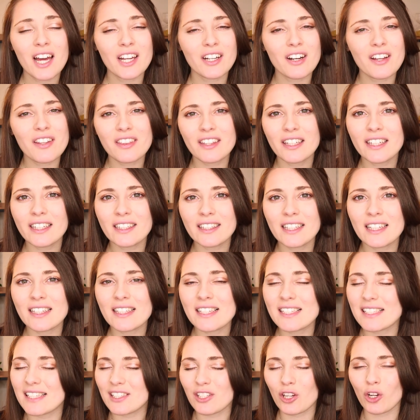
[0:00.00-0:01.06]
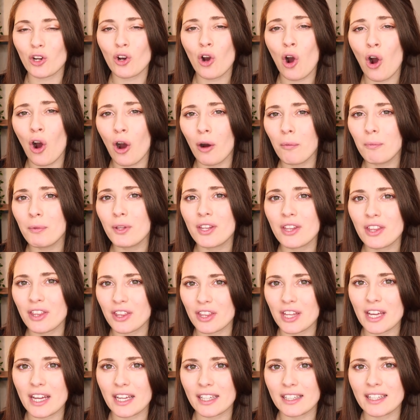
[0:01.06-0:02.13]
And I think that this is a common
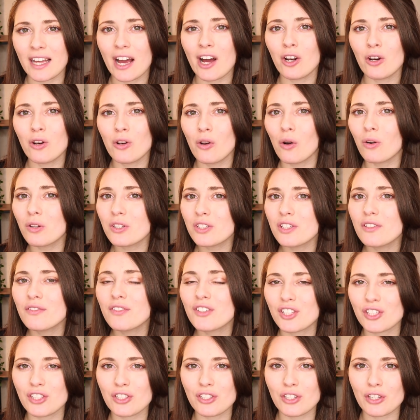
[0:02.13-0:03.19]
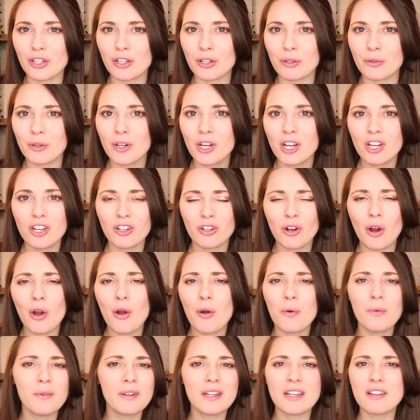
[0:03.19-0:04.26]
thing that a lot of us do, not
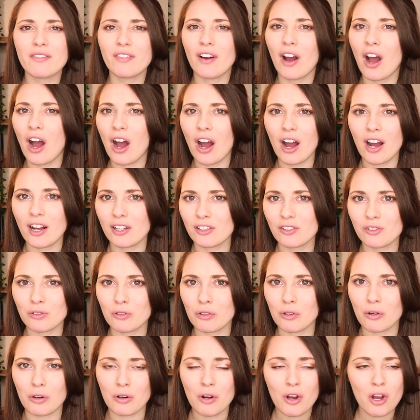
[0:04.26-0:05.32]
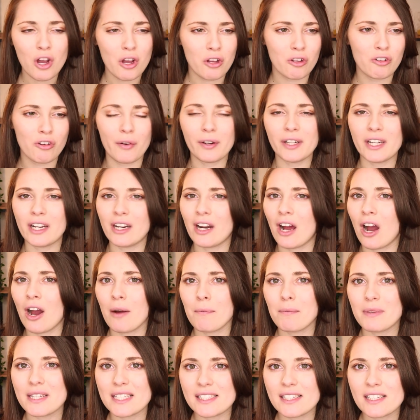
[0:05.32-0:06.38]
only for art or growing an
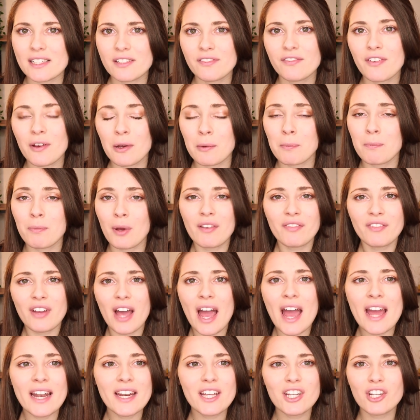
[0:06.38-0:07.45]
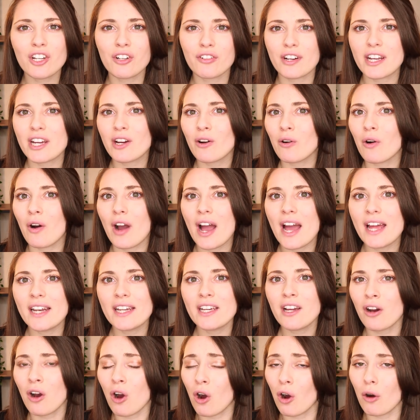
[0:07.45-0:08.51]
art business, for, but for any career or
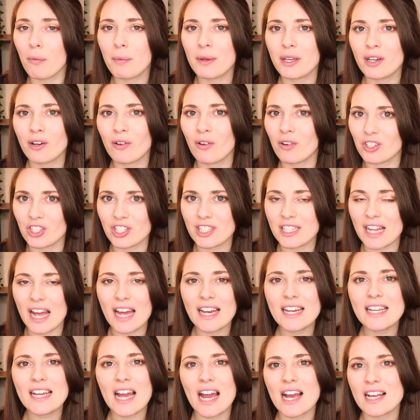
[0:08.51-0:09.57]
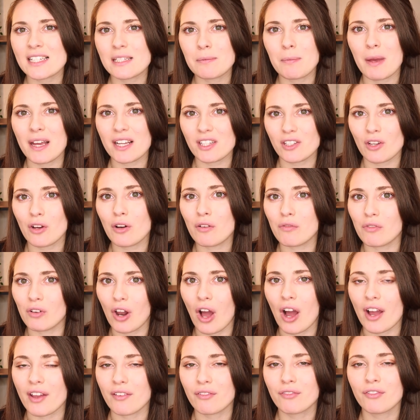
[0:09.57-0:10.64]
any hobby or just any aspect of
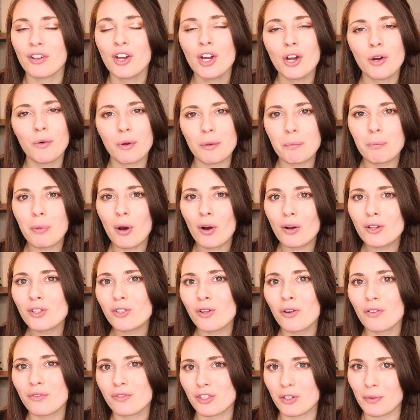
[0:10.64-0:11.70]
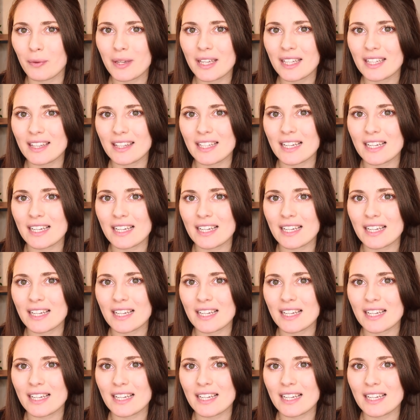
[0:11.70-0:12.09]
life. We put off doing